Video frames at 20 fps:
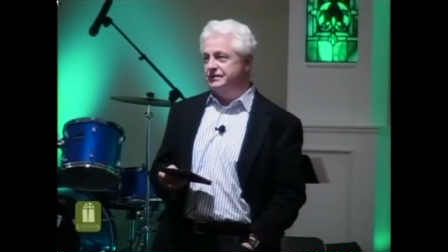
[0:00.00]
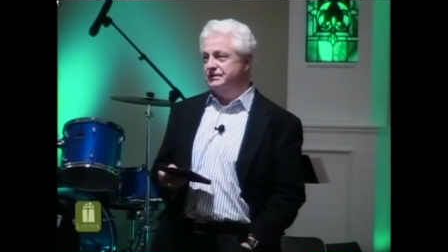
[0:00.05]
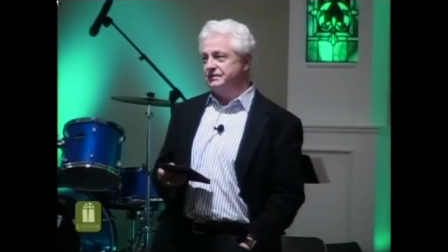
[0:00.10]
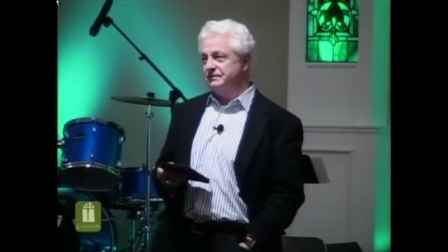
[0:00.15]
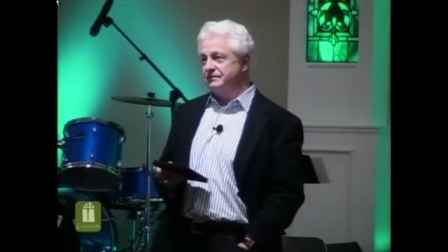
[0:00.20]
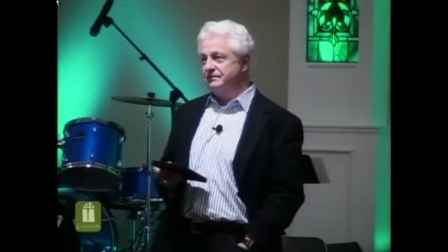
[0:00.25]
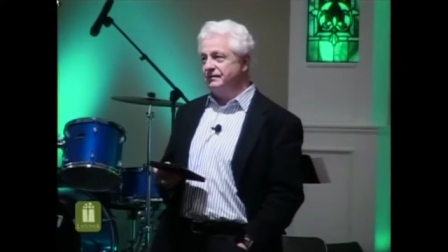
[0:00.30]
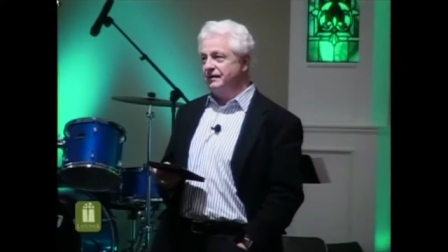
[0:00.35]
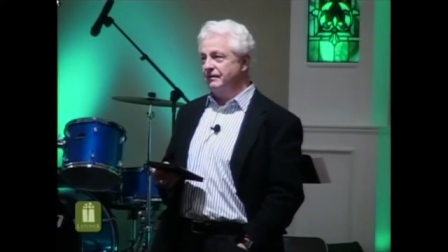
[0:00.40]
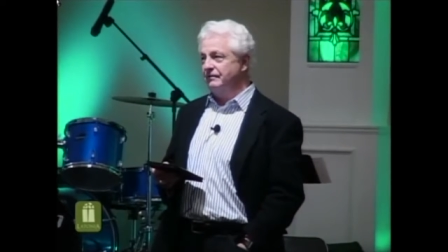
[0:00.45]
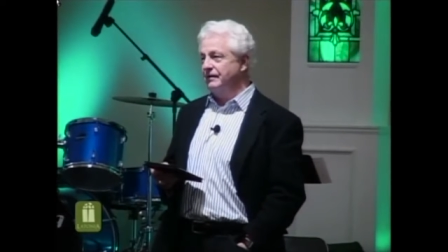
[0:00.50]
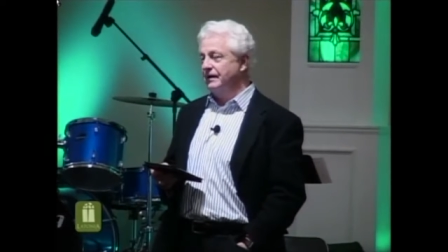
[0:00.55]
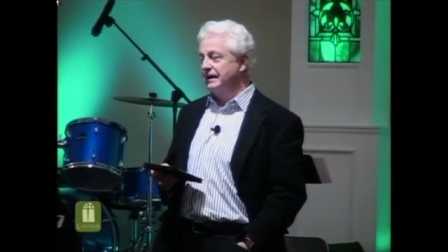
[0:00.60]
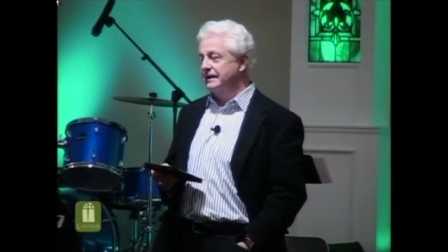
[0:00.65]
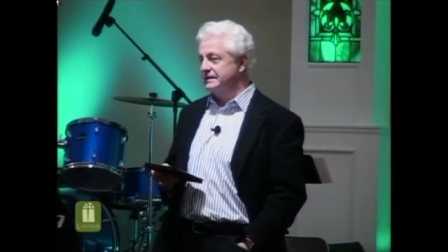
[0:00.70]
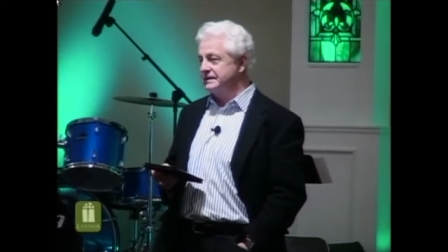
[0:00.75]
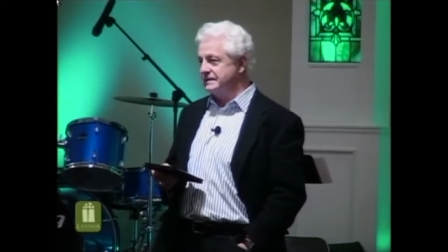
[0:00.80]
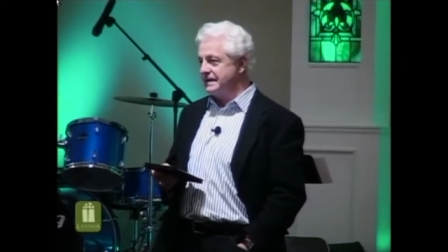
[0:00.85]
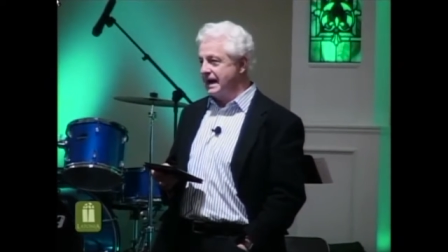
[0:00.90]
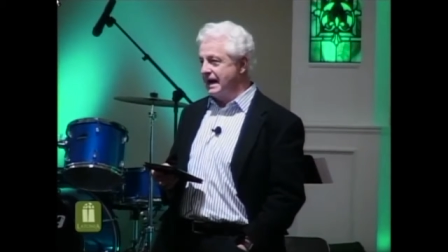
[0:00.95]
and she was very, very
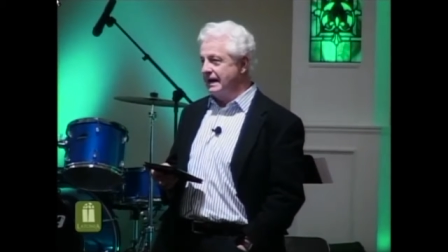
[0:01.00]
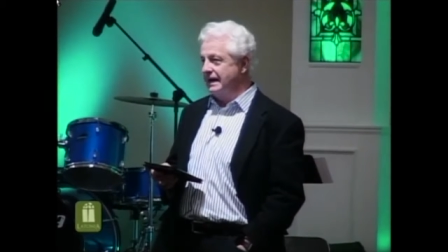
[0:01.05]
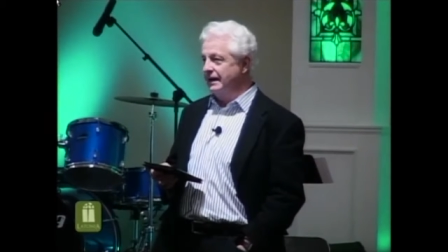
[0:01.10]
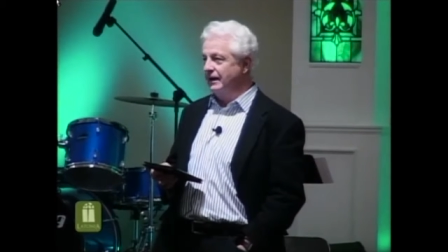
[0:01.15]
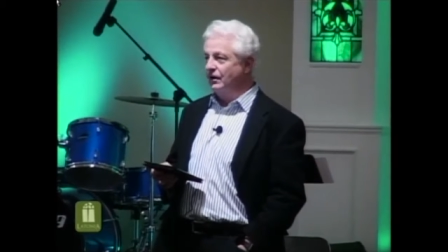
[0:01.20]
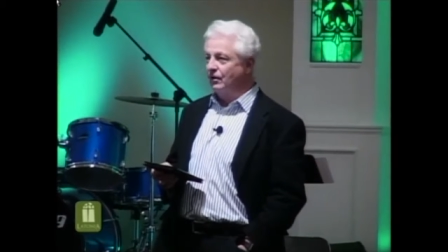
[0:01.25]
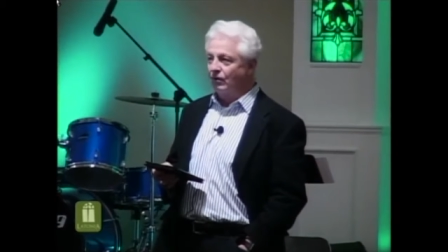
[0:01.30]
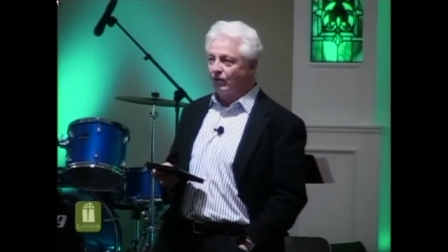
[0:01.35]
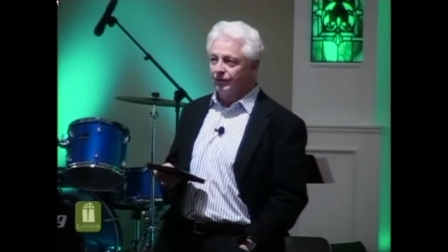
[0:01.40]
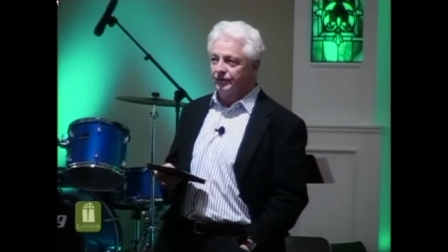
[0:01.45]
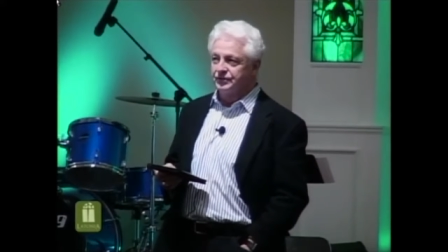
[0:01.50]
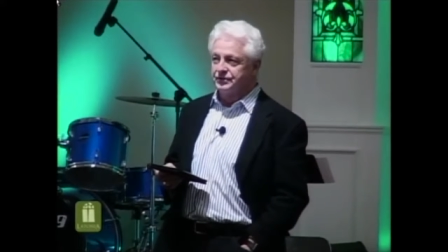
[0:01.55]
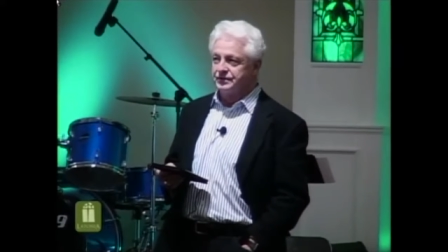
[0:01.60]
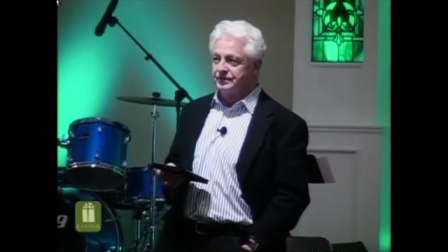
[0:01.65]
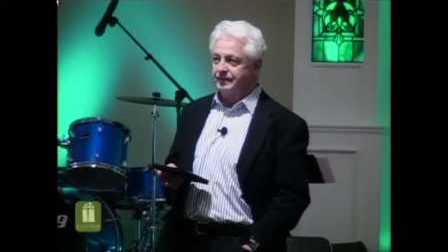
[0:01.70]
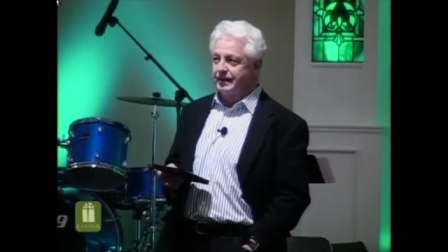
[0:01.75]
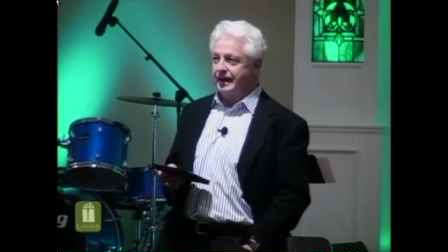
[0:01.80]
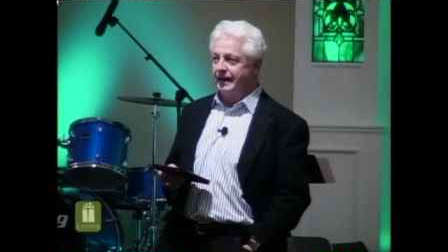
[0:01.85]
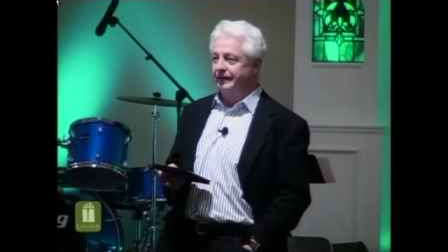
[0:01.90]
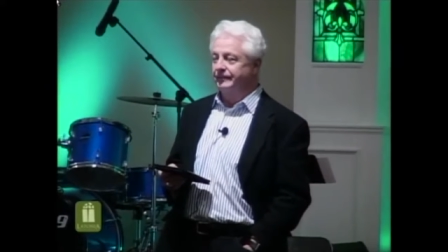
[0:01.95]
excited, encouraged
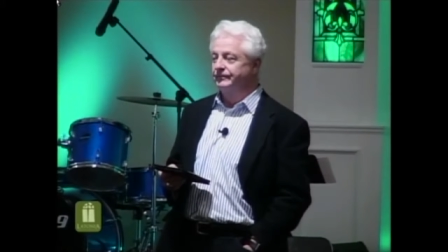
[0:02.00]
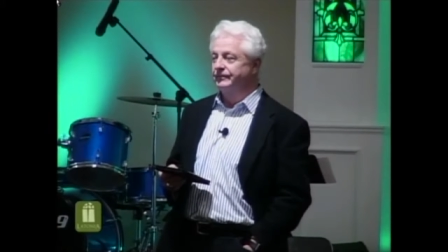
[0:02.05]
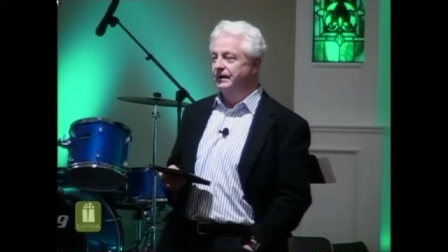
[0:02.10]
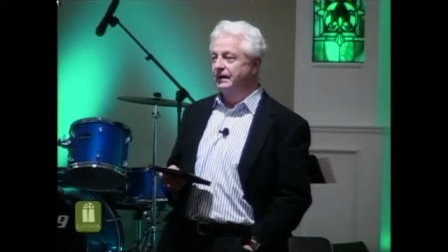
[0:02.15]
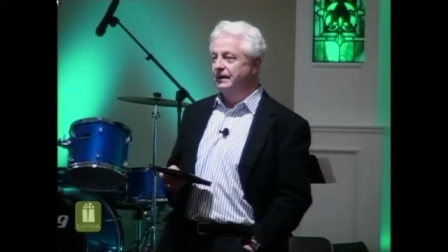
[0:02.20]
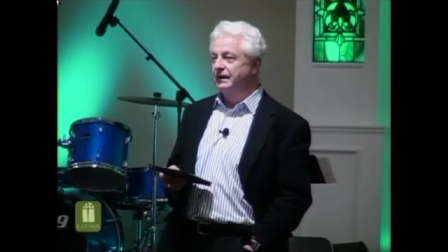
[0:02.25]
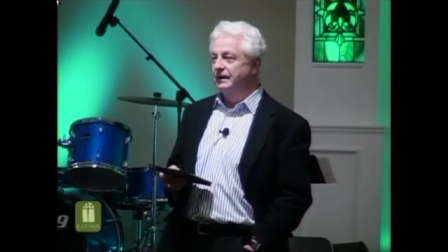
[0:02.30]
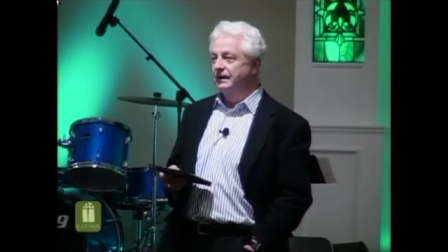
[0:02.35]
about it.